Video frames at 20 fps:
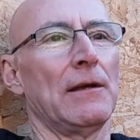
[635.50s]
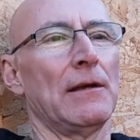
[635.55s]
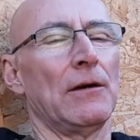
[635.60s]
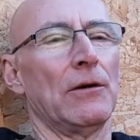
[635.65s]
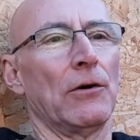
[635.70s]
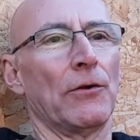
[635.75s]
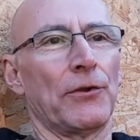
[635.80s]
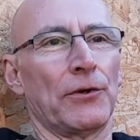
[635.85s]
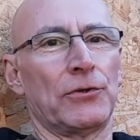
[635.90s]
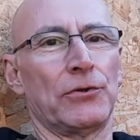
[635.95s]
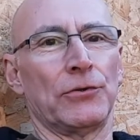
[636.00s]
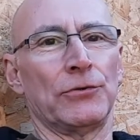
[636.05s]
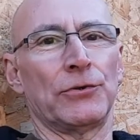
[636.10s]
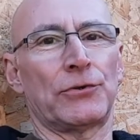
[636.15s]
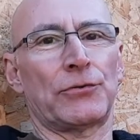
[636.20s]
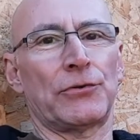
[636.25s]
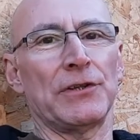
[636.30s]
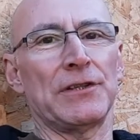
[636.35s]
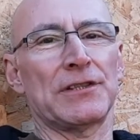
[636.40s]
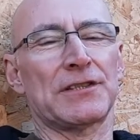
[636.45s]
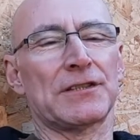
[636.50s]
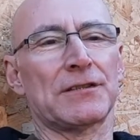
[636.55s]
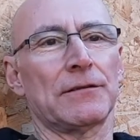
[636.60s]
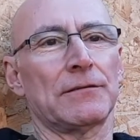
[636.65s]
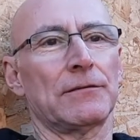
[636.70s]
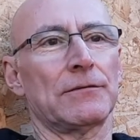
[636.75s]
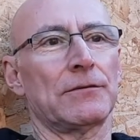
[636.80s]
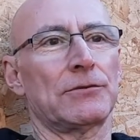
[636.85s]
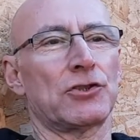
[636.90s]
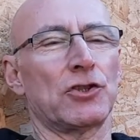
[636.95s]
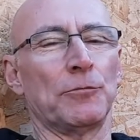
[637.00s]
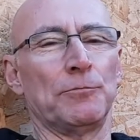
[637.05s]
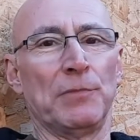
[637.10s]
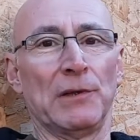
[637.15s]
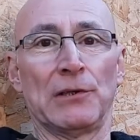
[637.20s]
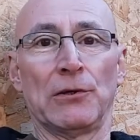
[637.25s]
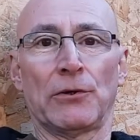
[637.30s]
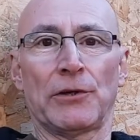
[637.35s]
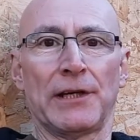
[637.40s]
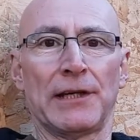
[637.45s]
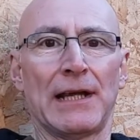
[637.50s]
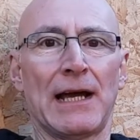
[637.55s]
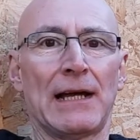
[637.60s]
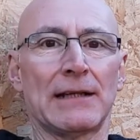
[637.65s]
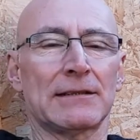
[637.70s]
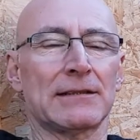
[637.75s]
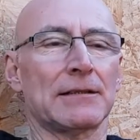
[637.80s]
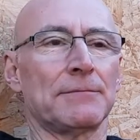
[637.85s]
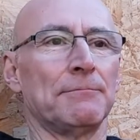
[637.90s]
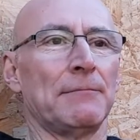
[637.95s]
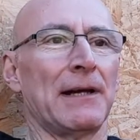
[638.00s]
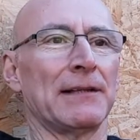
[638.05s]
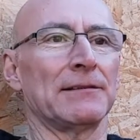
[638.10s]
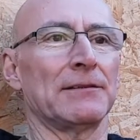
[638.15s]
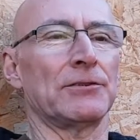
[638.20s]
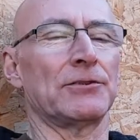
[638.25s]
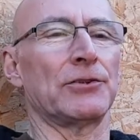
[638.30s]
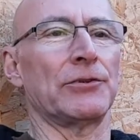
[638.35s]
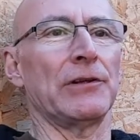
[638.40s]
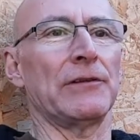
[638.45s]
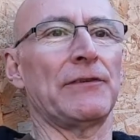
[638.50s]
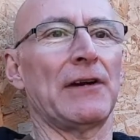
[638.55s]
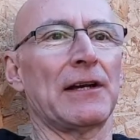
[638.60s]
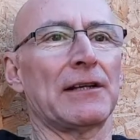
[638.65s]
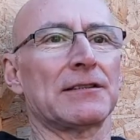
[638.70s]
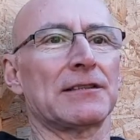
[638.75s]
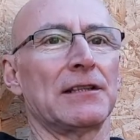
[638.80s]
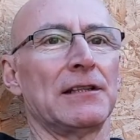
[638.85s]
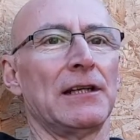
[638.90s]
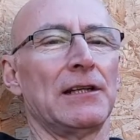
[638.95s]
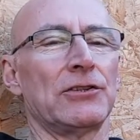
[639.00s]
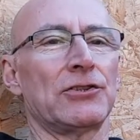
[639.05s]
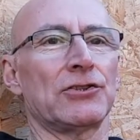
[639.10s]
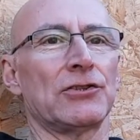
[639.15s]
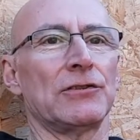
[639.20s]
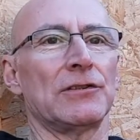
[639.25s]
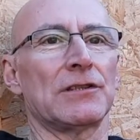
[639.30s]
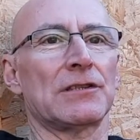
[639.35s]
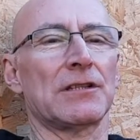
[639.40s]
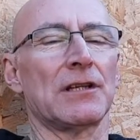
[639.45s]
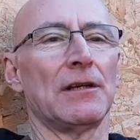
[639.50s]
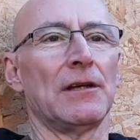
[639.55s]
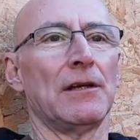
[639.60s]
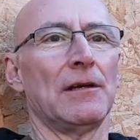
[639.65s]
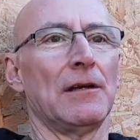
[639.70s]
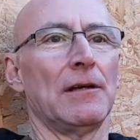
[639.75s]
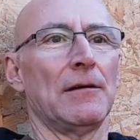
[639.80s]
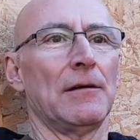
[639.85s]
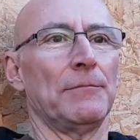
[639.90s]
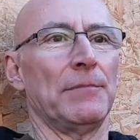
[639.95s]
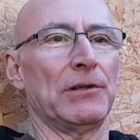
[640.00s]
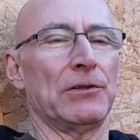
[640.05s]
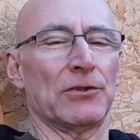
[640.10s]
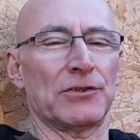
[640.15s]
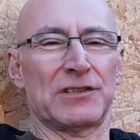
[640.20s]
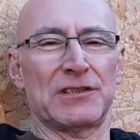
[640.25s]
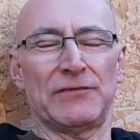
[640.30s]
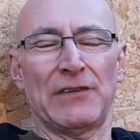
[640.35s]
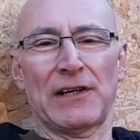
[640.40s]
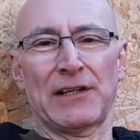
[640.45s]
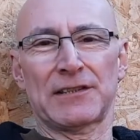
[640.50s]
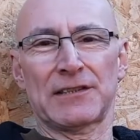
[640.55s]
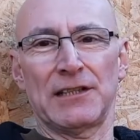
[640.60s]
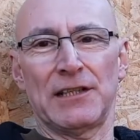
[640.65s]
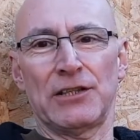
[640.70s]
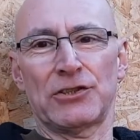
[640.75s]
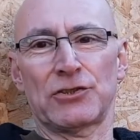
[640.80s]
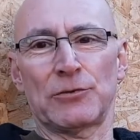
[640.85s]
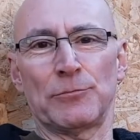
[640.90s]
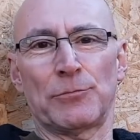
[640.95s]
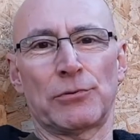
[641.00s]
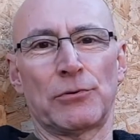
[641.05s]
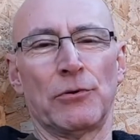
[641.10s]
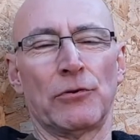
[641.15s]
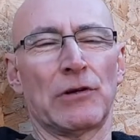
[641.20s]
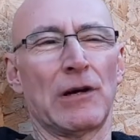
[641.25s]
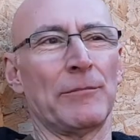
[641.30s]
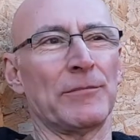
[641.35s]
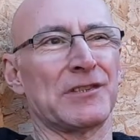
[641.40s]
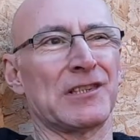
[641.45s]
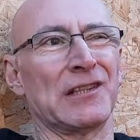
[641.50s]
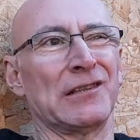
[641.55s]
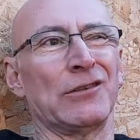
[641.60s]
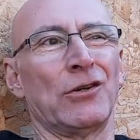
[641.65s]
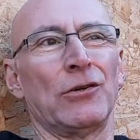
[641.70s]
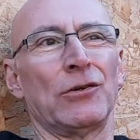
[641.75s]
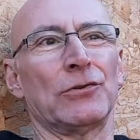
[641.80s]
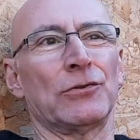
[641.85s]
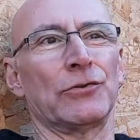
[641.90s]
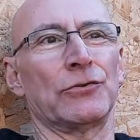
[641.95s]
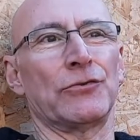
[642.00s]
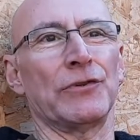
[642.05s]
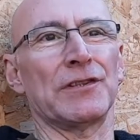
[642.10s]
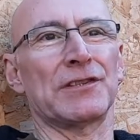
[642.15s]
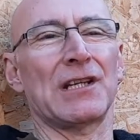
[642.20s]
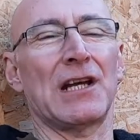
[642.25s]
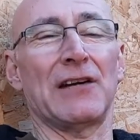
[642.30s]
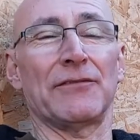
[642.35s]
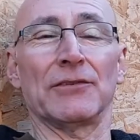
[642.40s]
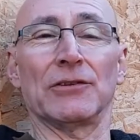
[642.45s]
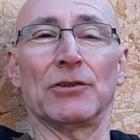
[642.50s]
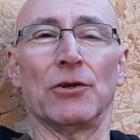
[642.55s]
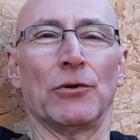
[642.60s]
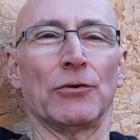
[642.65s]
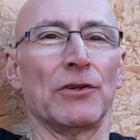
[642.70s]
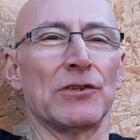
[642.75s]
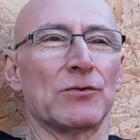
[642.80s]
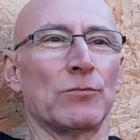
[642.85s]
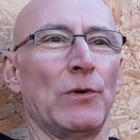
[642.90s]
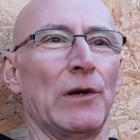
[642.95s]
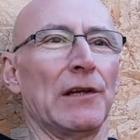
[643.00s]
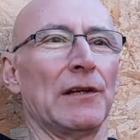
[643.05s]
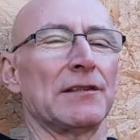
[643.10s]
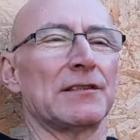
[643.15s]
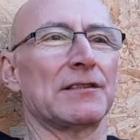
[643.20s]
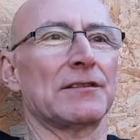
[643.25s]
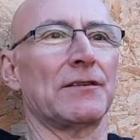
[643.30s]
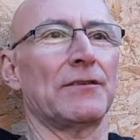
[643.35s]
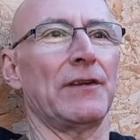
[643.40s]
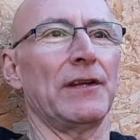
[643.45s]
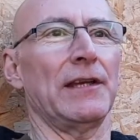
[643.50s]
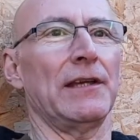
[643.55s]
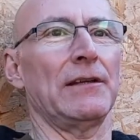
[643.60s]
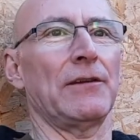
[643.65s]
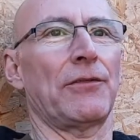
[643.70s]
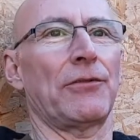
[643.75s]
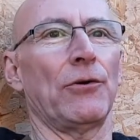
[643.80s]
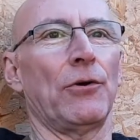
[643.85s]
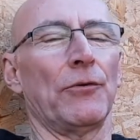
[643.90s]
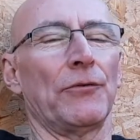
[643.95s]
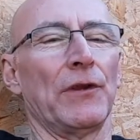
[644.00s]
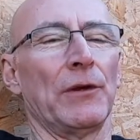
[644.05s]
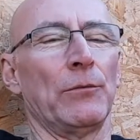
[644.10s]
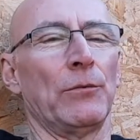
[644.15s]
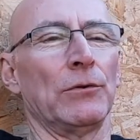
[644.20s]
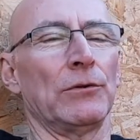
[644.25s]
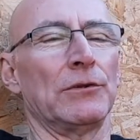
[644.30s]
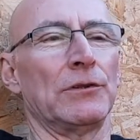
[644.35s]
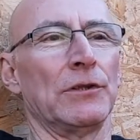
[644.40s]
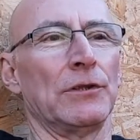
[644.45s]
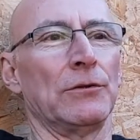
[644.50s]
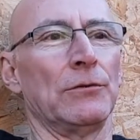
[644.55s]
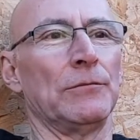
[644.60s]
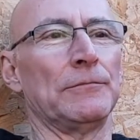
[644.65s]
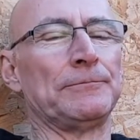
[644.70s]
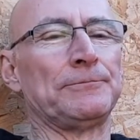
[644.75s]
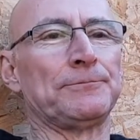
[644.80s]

other countries should be looking at mandatory vaccinations, because the vaccination programs in a lot of countries haven't gone as well as they thought they would do.